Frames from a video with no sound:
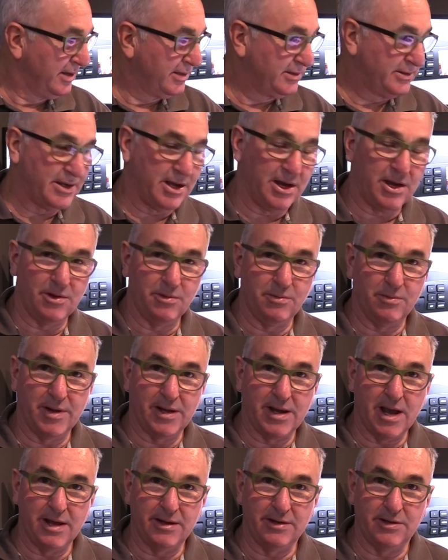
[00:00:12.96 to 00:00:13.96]
So
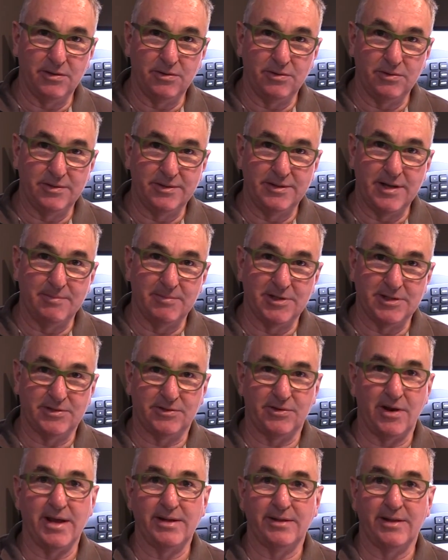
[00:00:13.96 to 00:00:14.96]
we're going to
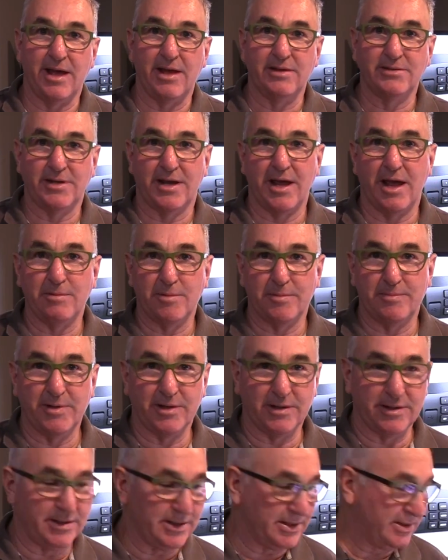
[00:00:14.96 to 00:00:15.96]
demonstrate those
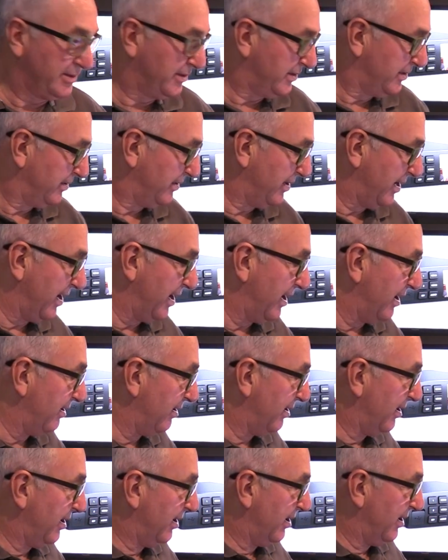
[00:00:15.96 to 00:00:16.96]
capabilities now.
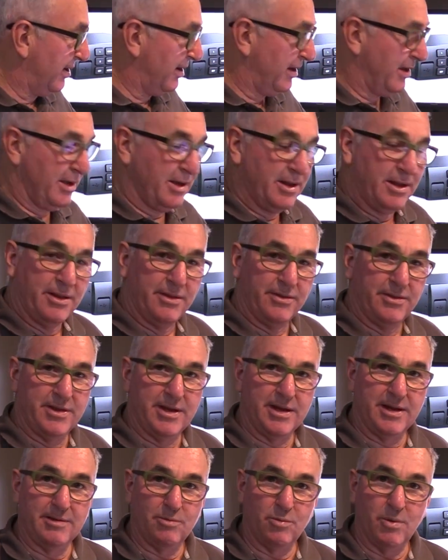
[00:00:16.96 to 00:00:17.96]

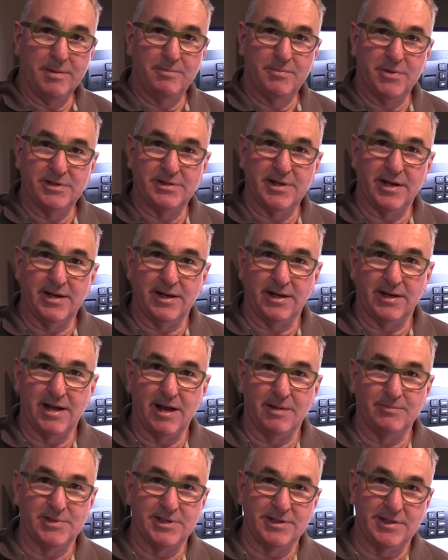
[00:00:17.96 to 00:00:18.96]
The web presenter
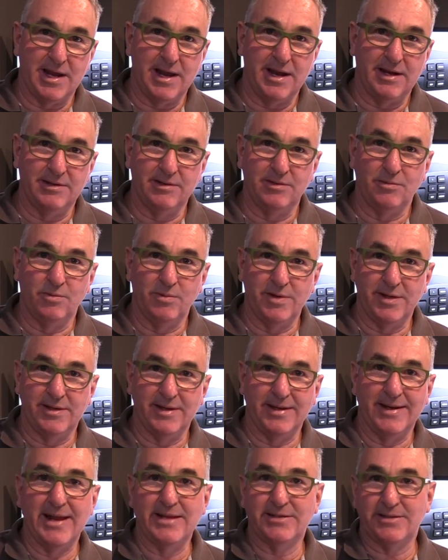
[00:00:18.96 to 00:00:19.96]
comes standard
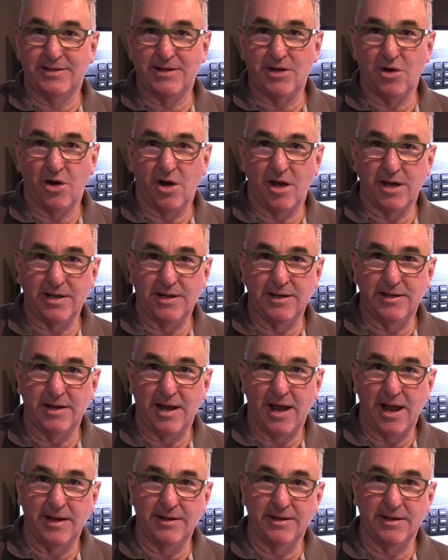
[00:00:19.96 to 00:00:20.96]
with an SDI in
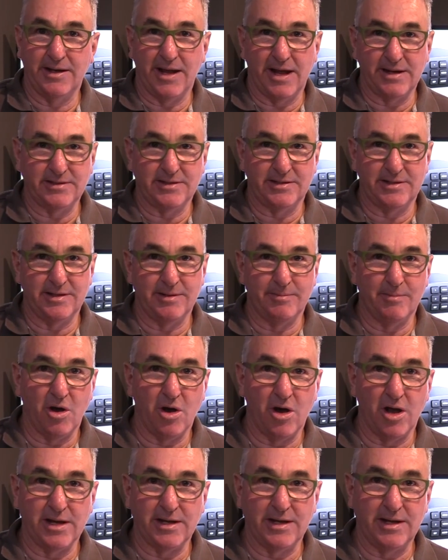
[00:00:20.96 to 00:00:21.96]
and an
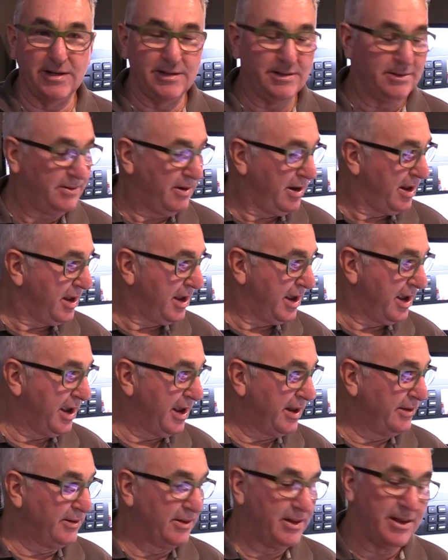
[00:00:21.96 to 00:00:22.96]
HDMI in,
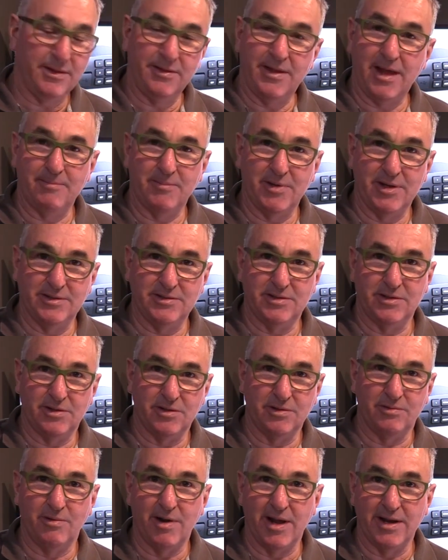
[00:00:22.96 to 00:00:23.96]
and that means you
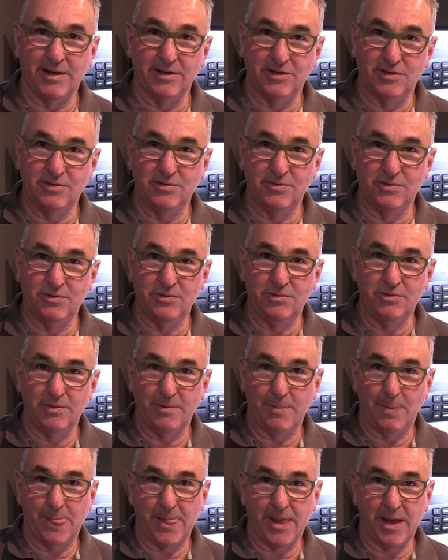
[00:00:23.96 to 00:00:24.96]
can run two
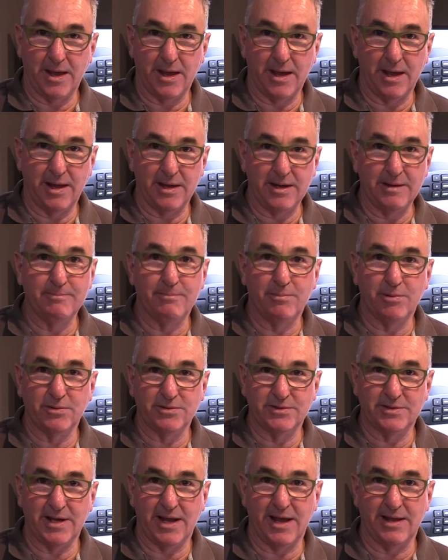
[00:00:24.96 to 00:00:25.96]

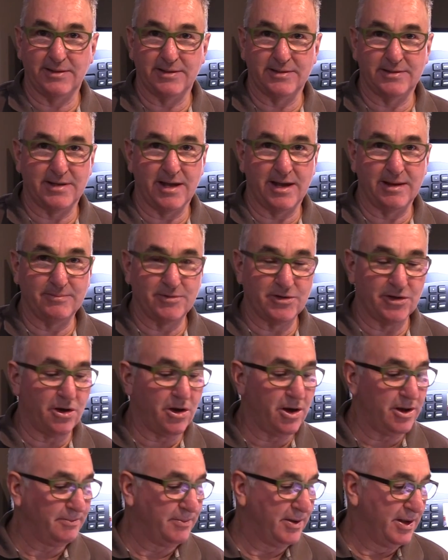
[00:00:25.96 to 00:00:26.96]
inputs at the same
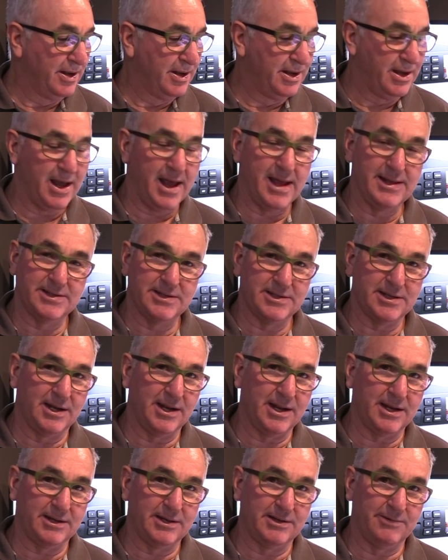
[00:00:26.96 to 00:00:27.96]
time and
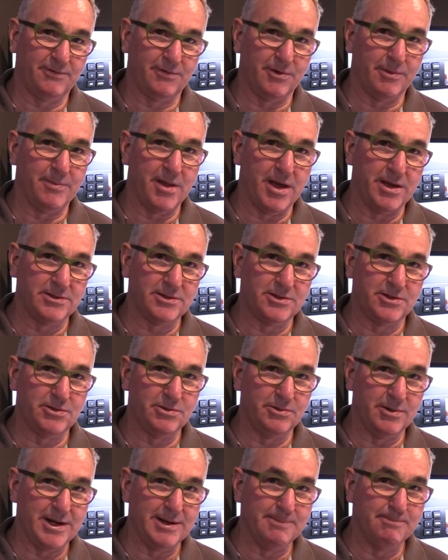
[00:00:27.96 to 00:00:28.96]
select from those
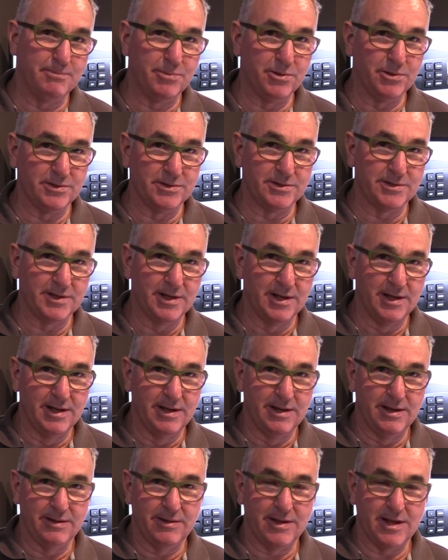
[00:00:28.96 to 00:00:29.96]
two inputs.
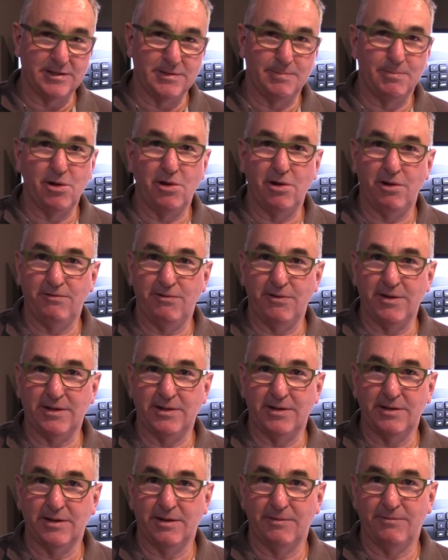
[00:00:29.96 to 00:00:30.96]
That's
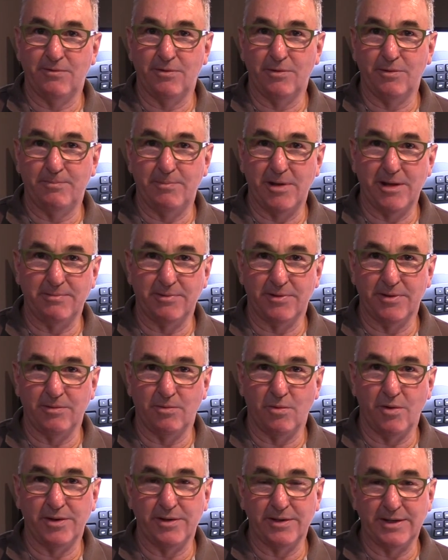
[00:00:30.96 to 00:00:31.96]
perfect for people
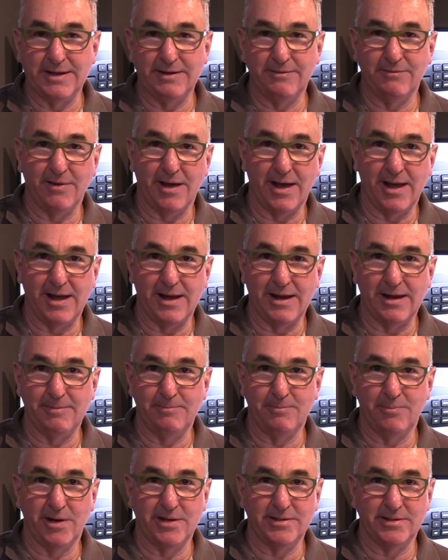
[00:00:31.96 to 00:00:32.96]
that want to give a
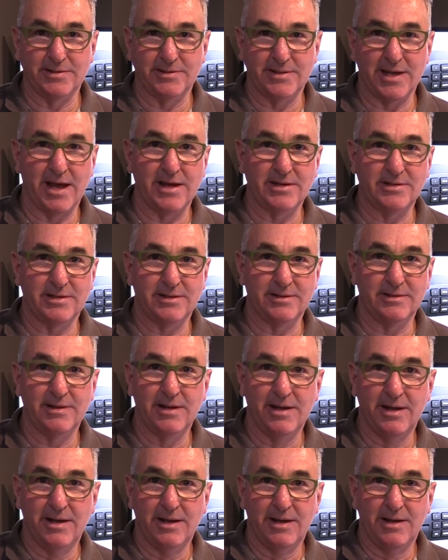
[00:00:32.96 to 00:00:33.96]
presentation
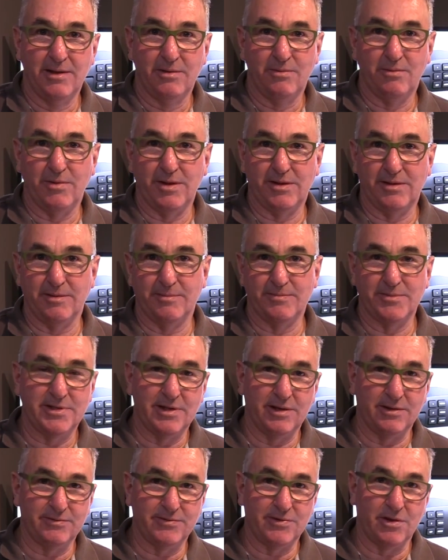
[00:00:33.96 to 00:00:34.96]
with
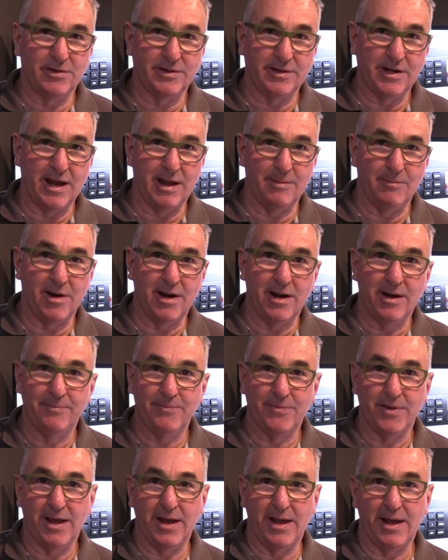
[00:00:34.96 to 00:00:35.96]
themselves on camera
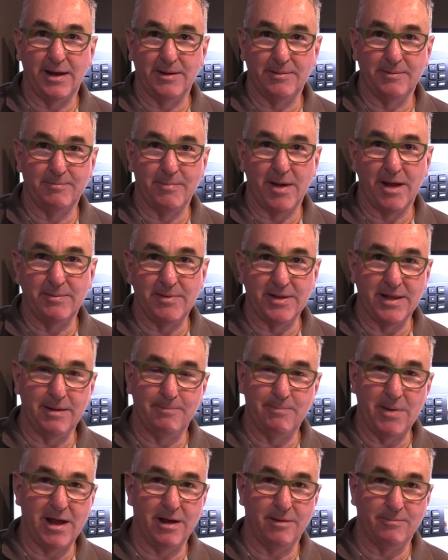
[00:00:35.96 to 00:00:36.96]
and maybe their
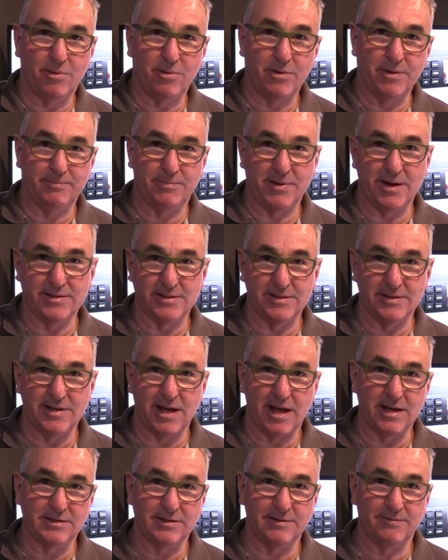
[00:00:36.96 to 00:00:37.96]
PowerPoint
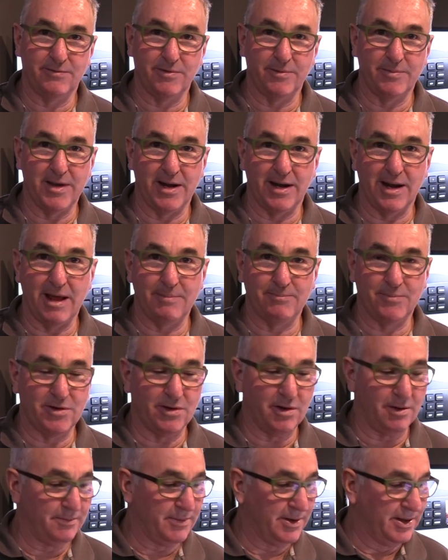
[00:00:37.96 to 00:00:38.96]
presentation from their
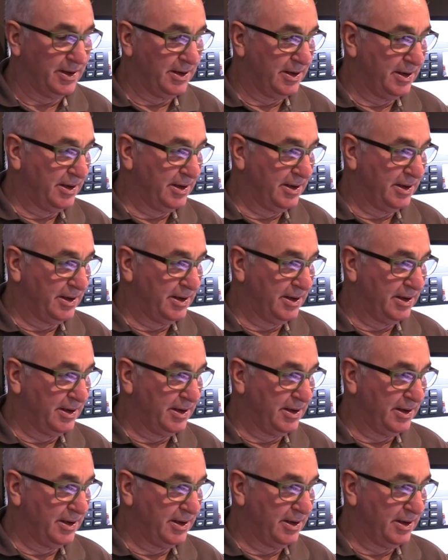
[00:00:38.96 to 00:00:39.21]
laptop.